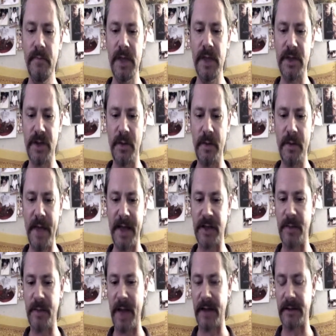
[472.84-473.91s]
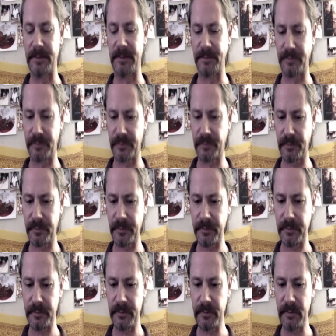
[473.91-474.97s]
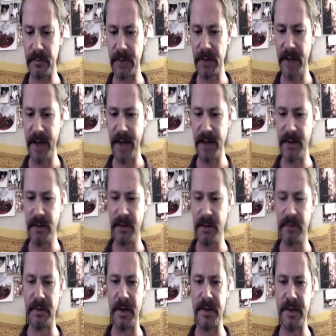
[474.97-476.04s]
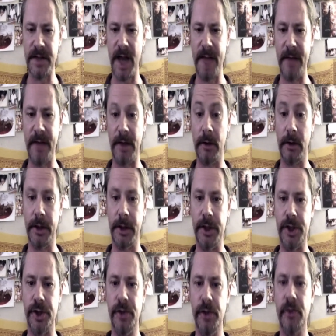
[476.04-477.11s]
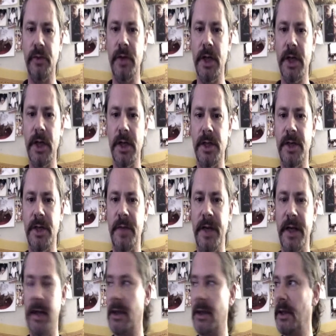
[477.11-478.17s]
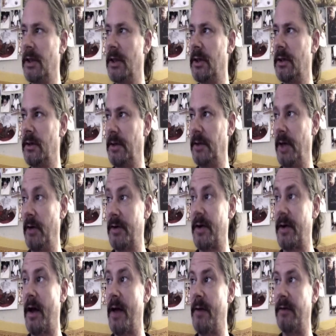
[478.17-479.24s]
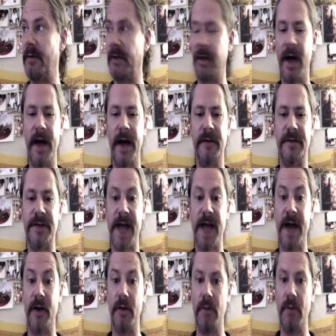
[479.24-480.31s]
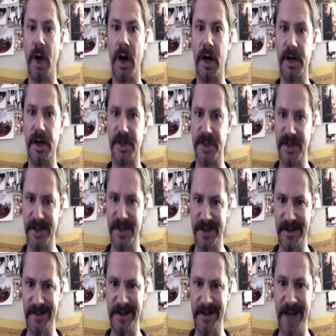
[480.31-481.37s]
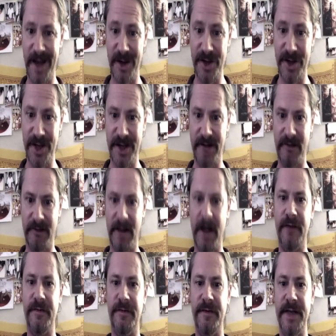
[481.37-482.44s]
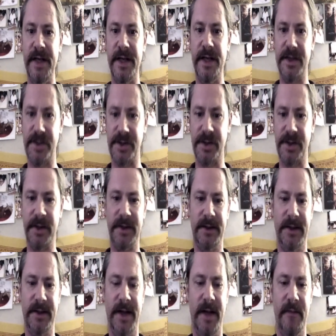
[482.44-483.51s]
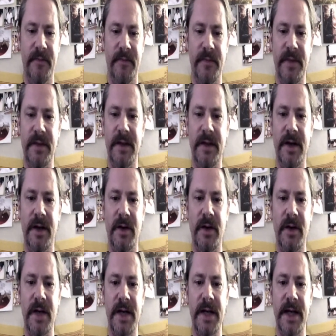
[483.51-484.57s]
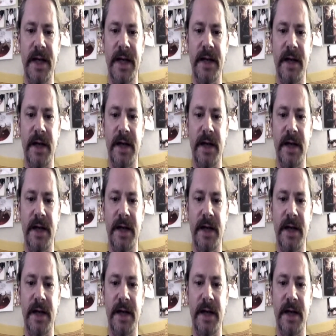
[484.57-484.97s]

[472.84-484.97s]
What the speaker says: So we may expect that time in early June to be, you know, a time of a lot of Saturn-Mars energy and a lot of Venus, in a